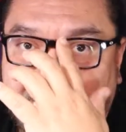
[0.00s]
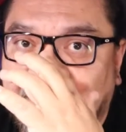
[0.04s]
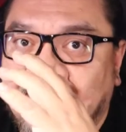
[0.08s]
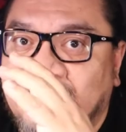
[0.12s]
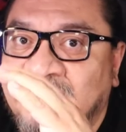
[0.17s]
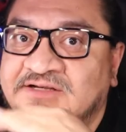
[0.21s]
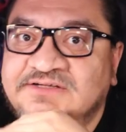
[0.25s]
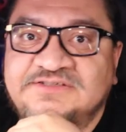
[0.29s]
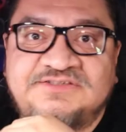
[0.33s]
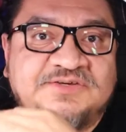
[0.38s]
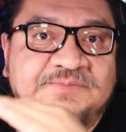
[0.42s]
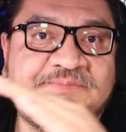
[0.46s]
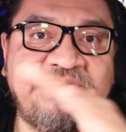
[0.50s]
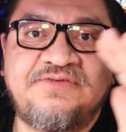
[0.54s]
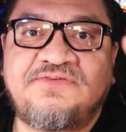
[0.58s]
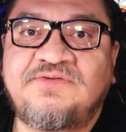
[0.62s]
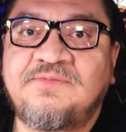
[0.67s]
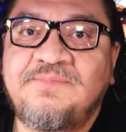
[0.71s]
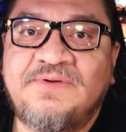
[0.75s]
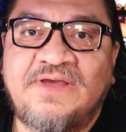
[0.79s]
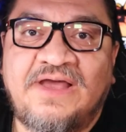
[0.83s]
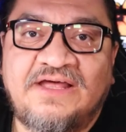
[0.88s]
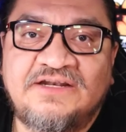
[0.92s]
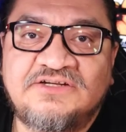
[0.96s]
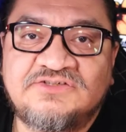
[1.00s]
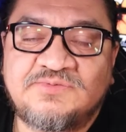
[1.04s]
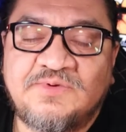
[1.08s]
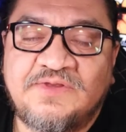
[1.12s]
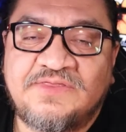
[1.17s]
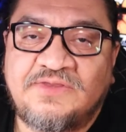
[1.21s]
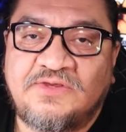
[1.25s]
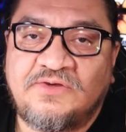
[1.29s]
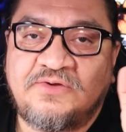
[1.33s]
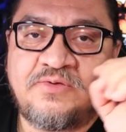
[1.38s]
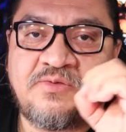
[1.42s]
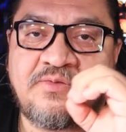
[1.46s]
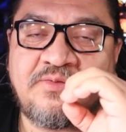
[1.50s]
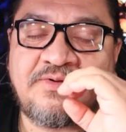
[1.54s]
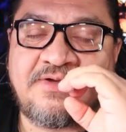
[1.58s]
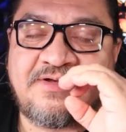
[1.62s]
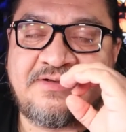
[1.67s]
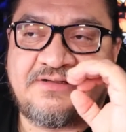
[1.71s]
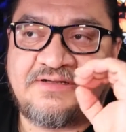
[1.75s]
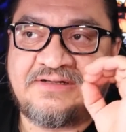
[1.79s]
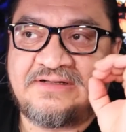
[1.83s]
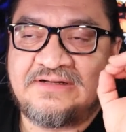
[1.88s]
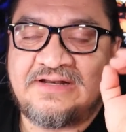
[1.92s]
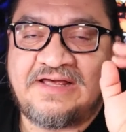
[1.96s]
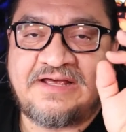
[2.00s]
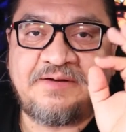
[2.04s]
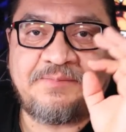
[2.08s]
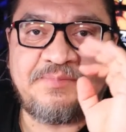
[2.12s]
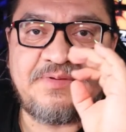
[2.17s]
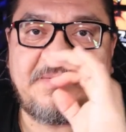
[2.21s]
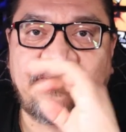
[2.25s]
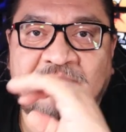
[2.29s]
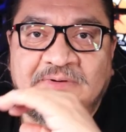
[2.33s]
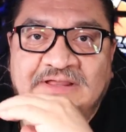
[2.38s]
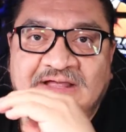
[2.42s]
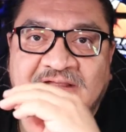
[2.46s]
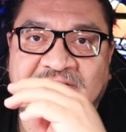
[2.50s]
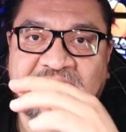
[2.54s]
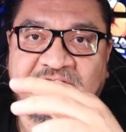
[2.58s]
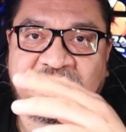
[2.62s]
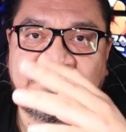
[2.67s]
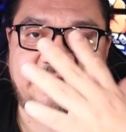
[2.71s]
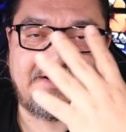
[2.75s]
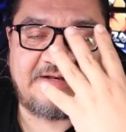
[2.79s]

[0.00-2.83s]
Because to me, to be honest with you, a lot of people out there,